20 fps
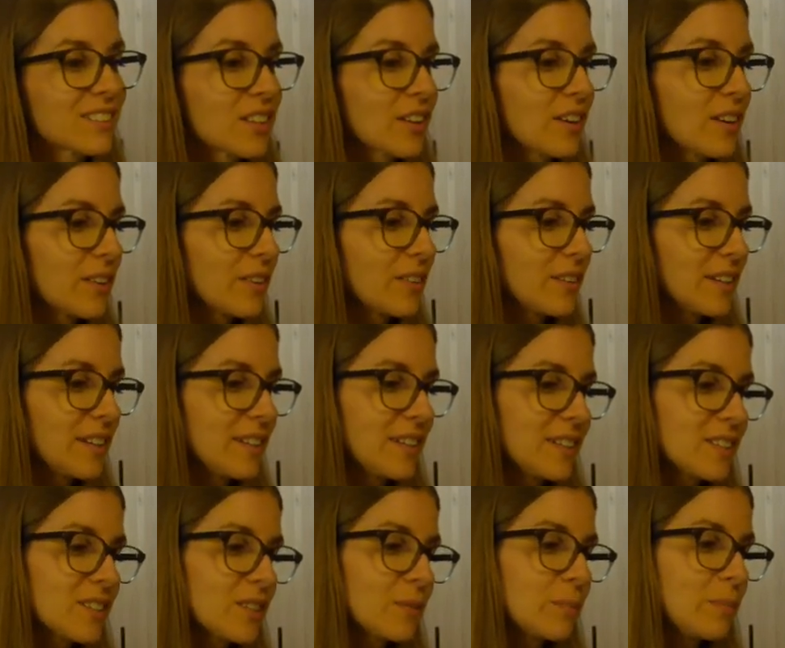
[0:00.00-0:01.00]
so
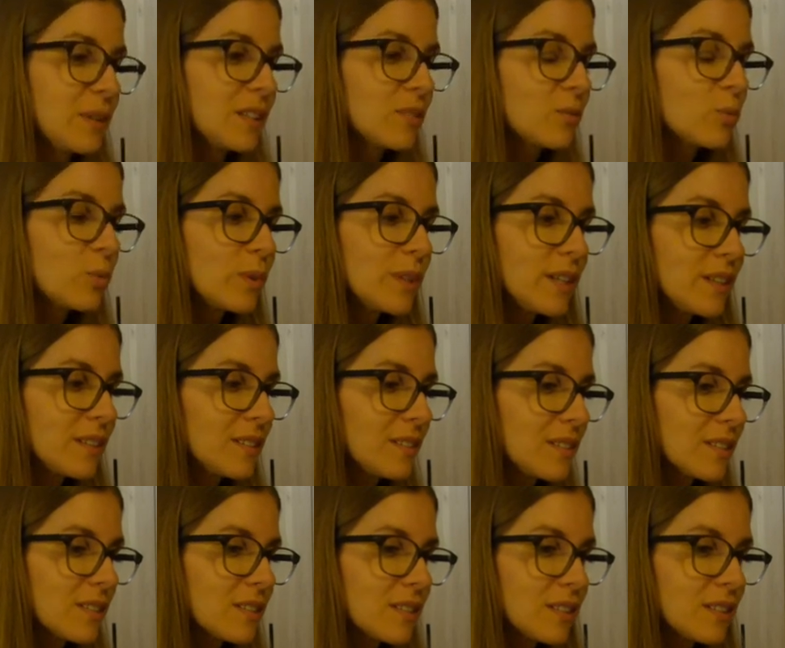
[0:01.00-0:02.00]
it's a bit weird,
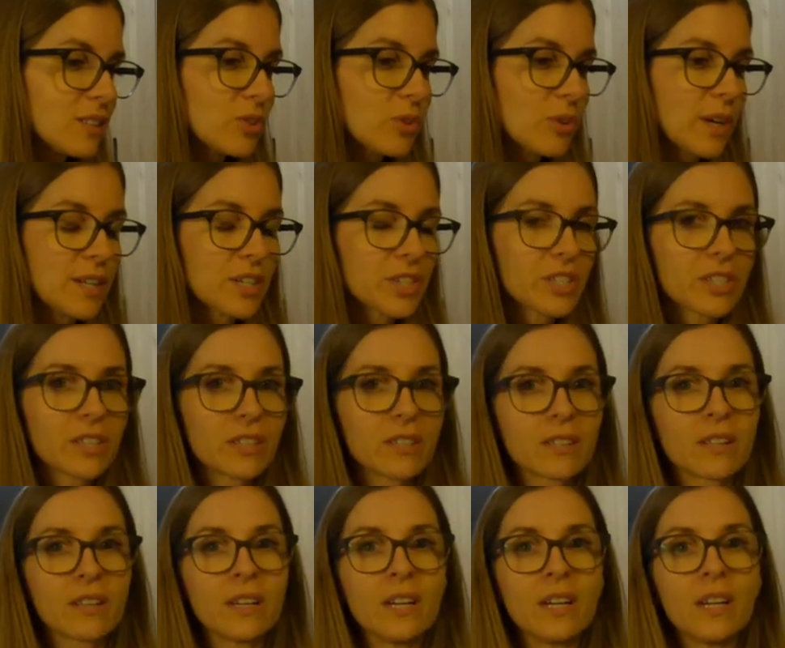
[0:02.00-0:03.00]
this
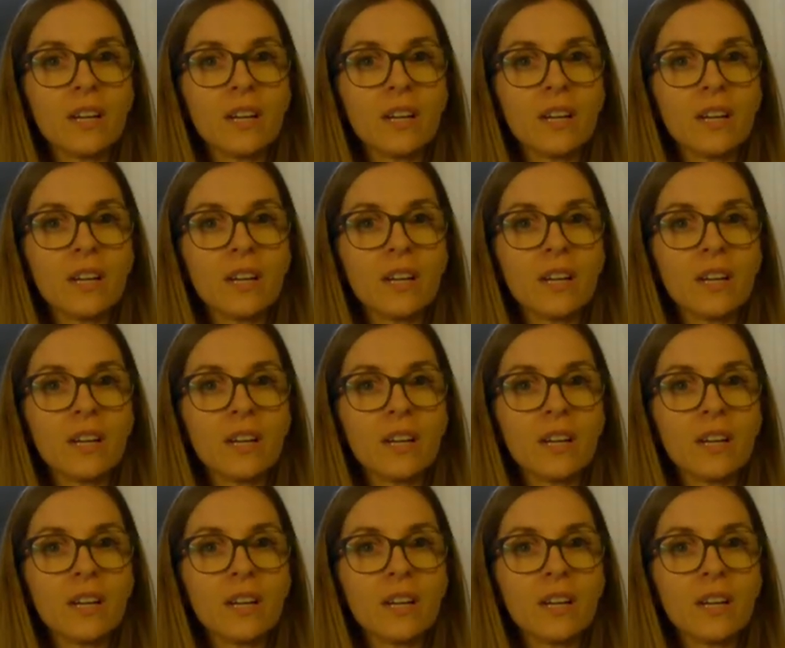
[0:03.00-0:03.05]
situation.